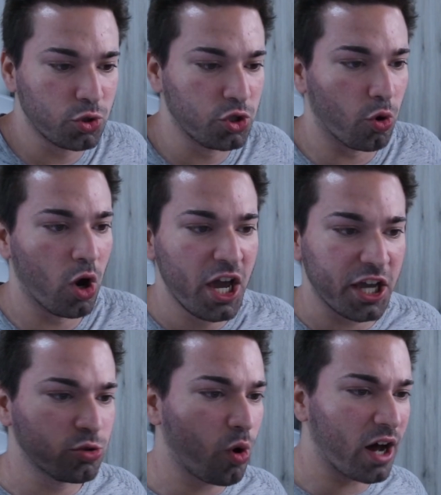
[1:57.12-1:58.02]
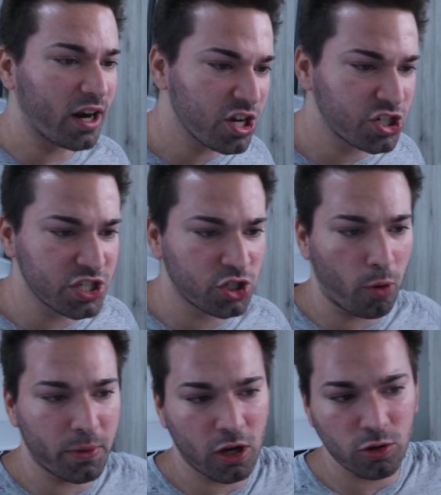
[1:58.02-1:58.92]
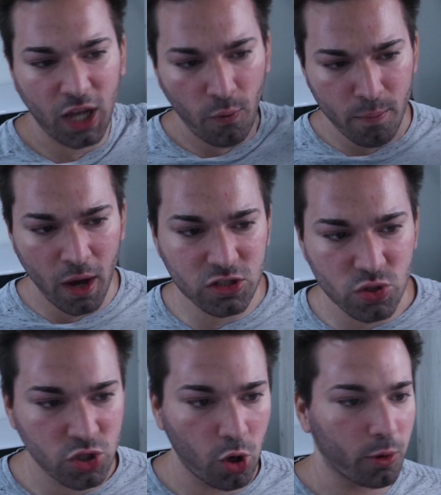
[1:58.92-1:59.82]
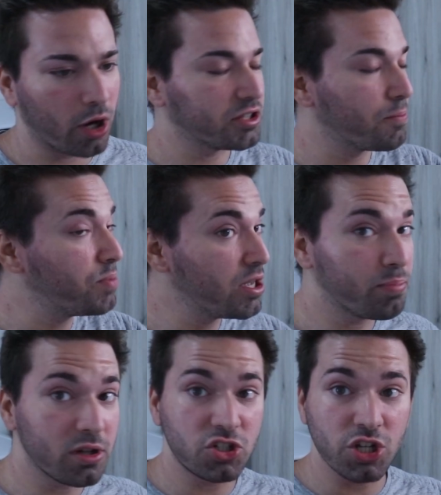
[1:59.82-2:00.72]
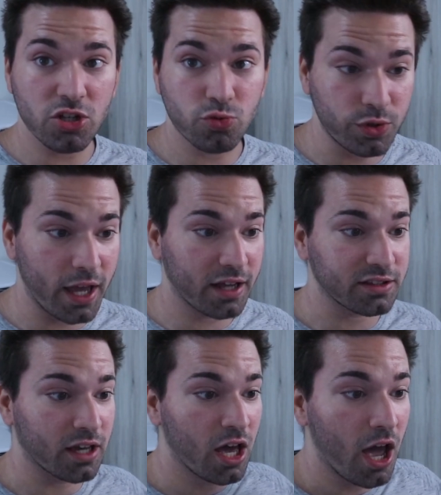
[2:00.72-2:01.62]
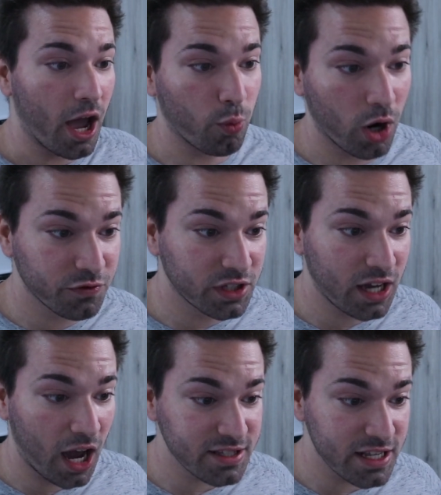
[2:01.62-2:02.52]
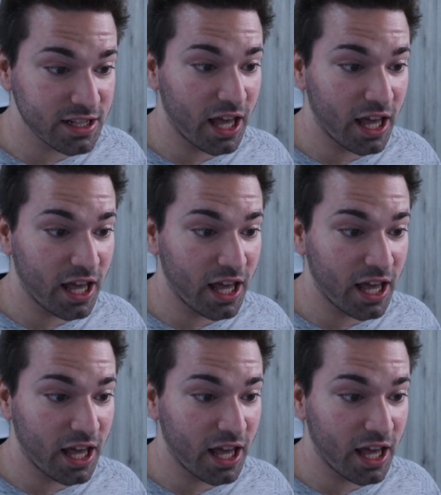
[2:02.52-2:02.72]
to you? Inuarashi is coming out. Kawamatsu is coming out. The people just reacting. And one of the guys is